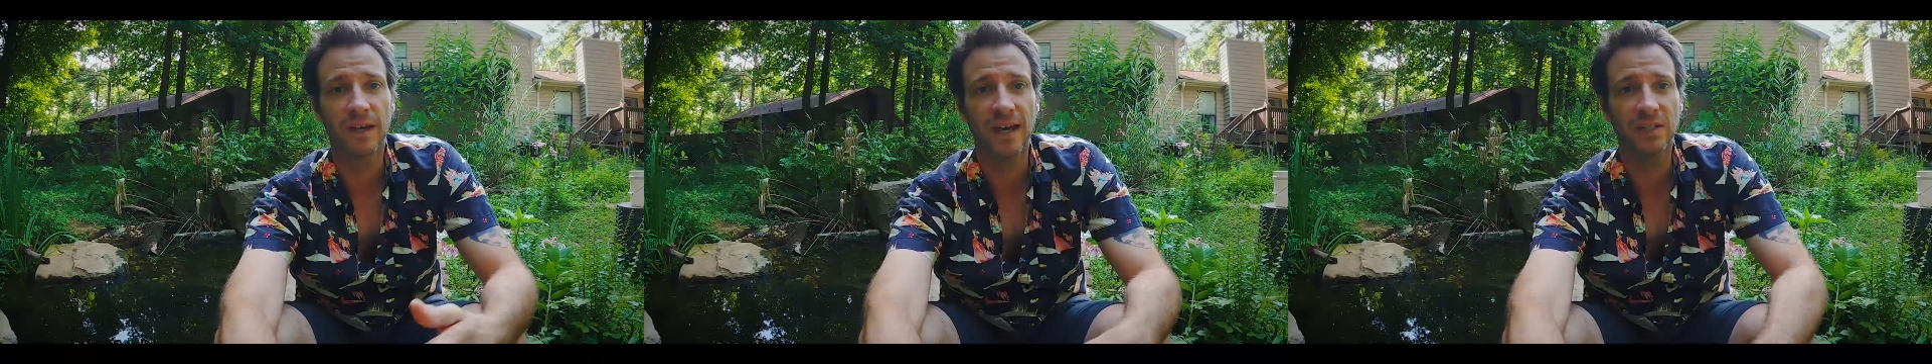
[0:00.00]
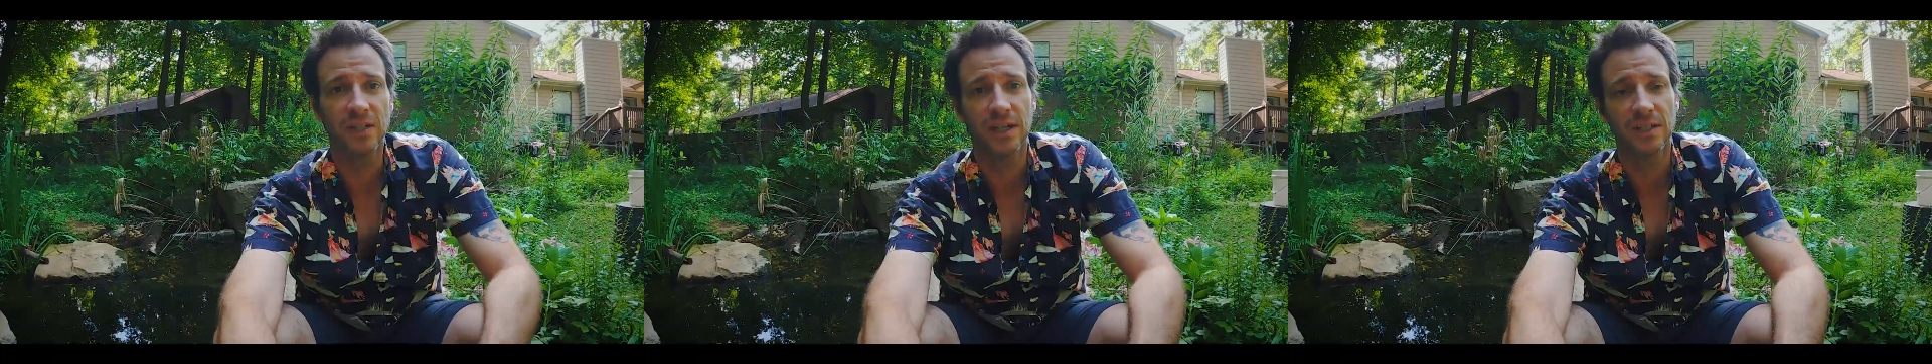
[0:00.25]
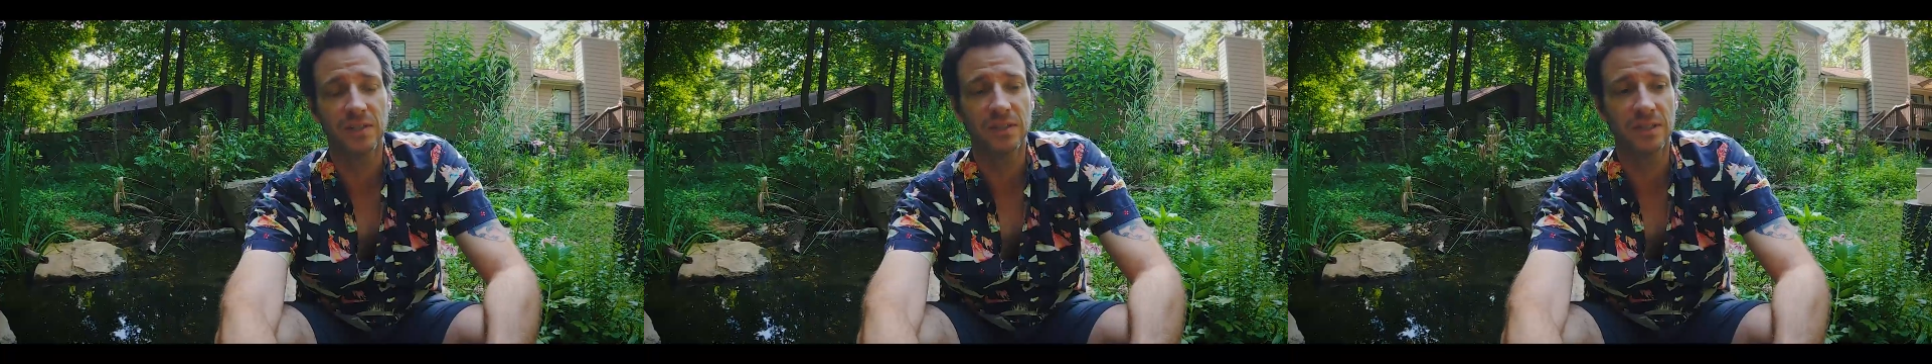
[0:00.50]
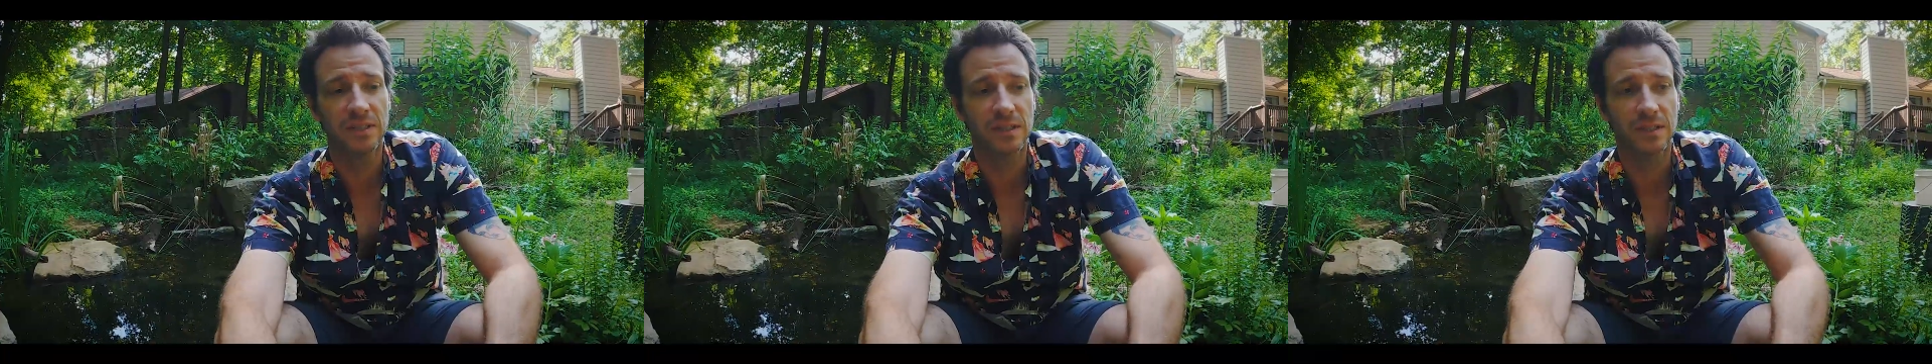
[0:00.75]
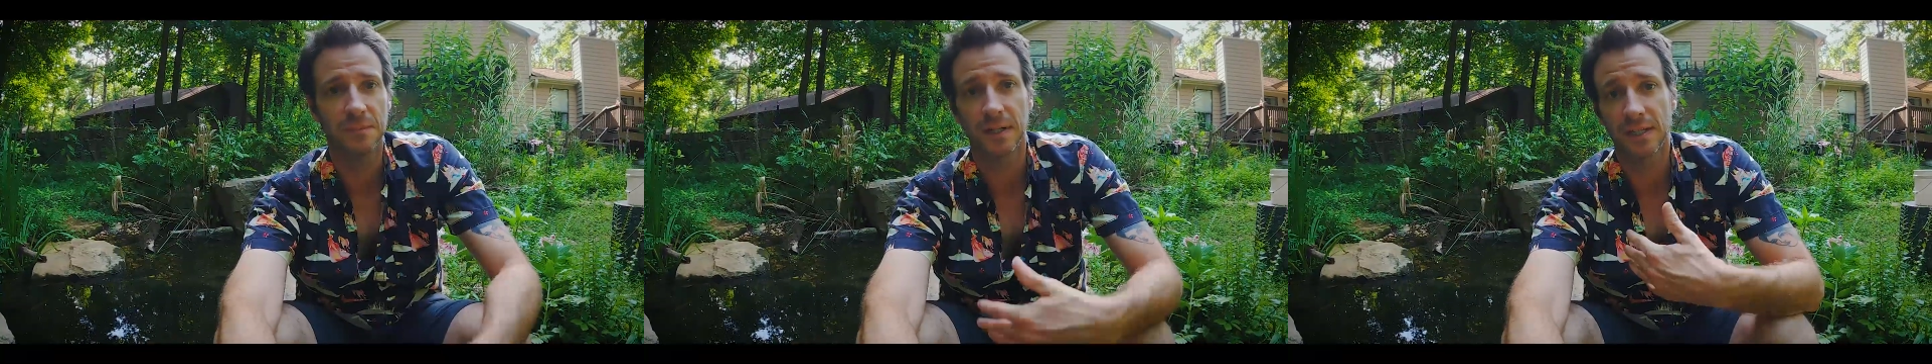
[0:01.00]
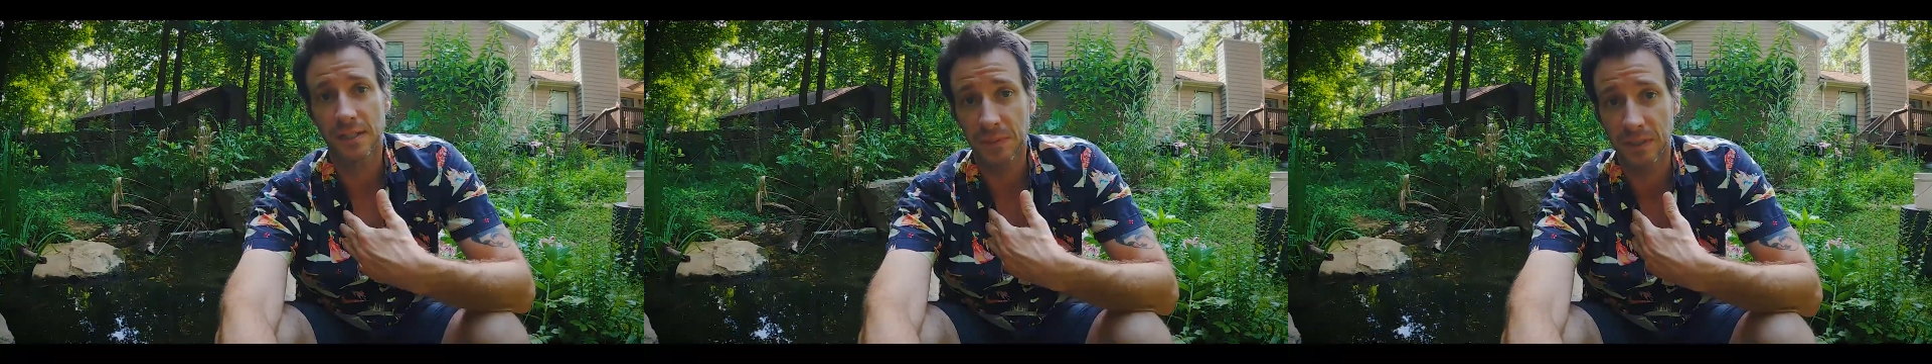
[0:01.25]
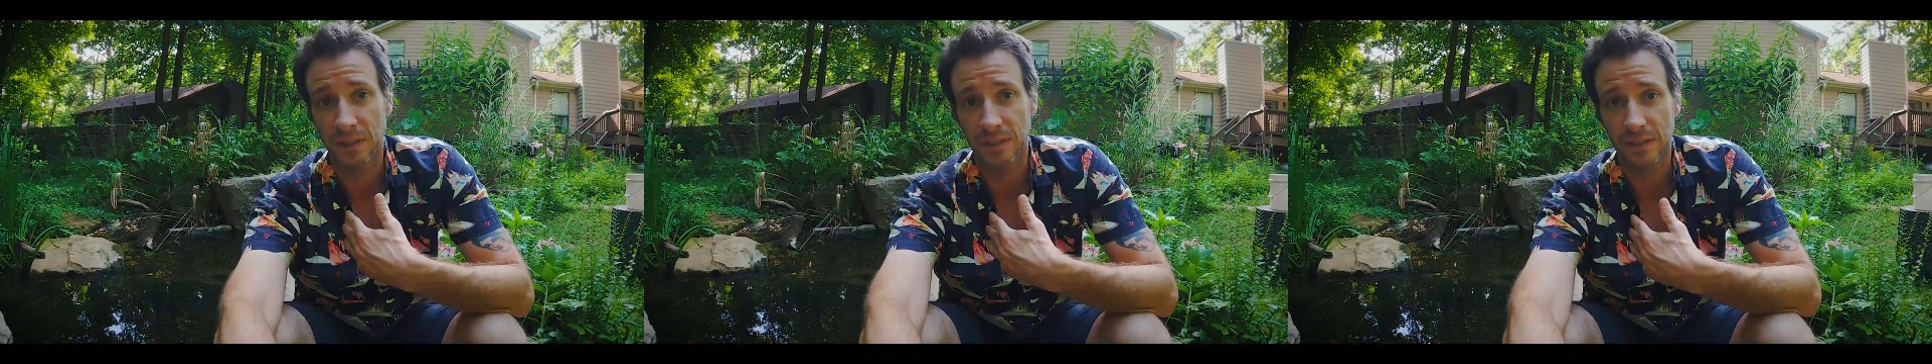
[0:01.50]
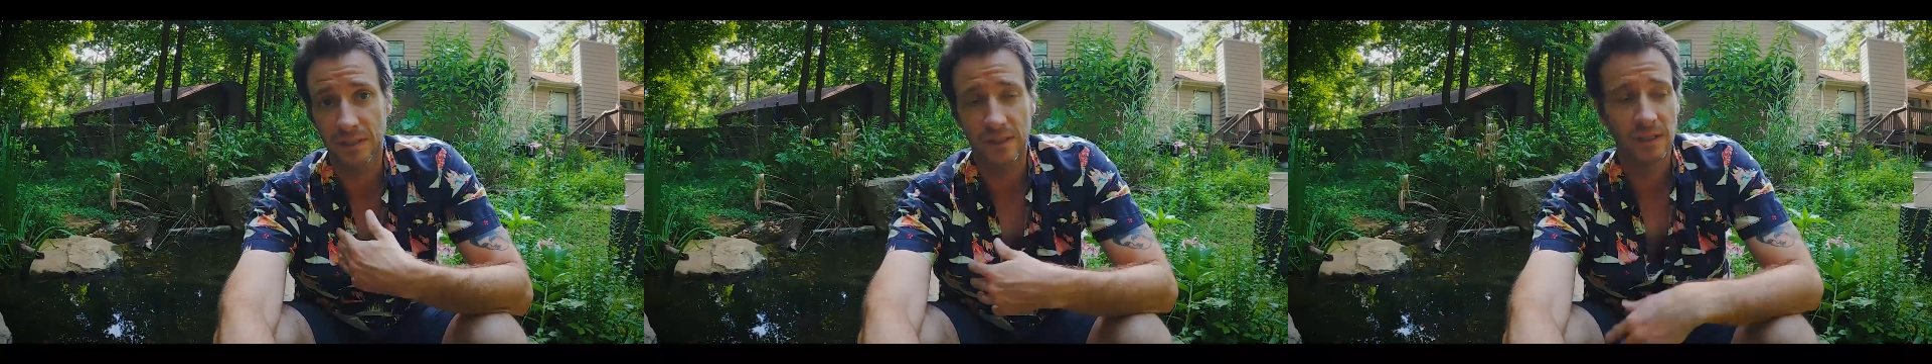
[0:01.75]
hatched hatchlings, in my
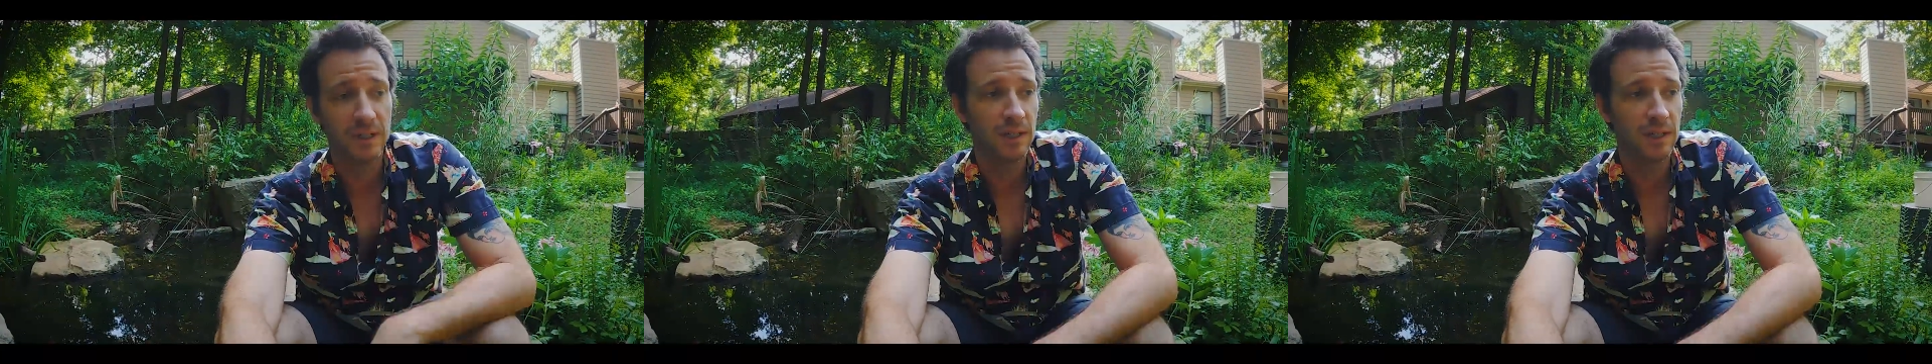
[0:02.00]
experience.